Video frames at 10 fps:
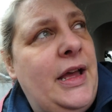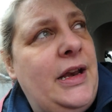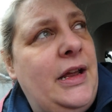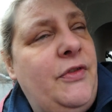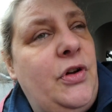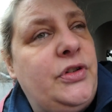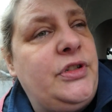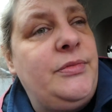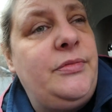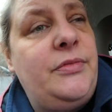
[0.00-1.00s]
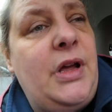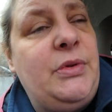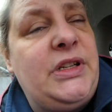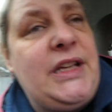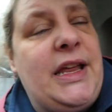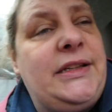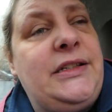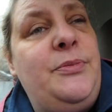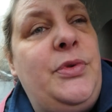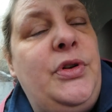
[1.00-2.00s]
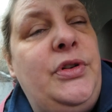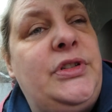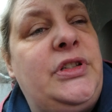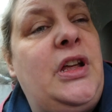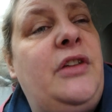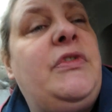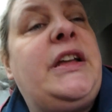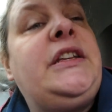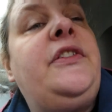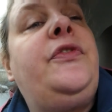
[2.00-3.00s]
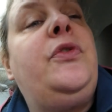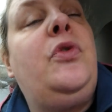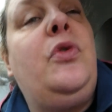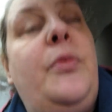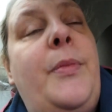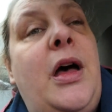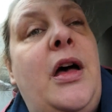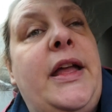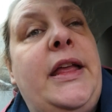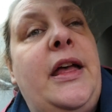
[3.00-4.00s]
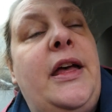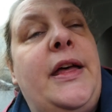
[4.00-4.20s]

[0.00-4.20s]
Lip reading: And I've got some, I want to scan some books ready for my,